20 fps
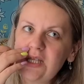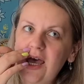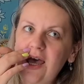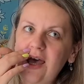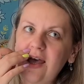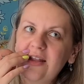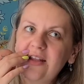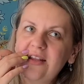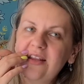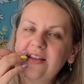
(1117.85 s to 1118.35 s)

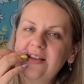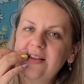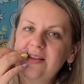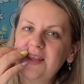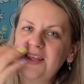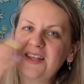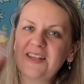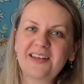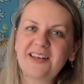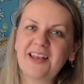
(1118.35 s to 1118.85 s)
and
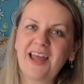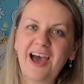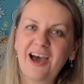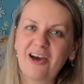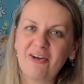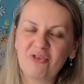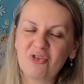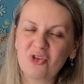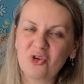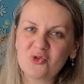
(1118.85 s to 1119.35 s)
they didn't
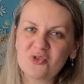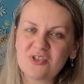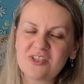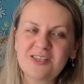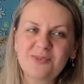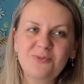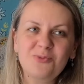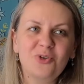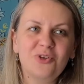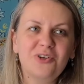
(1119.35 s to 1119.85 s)
have those
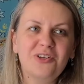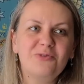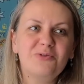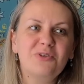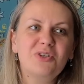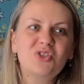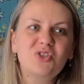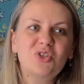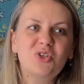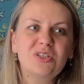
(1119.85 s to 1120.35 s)
anymore. They
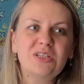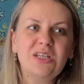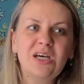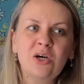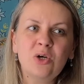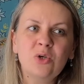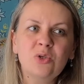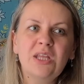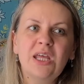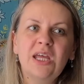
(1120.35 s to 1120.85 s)
were sold
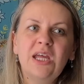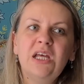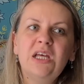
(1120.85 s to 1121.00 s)
out.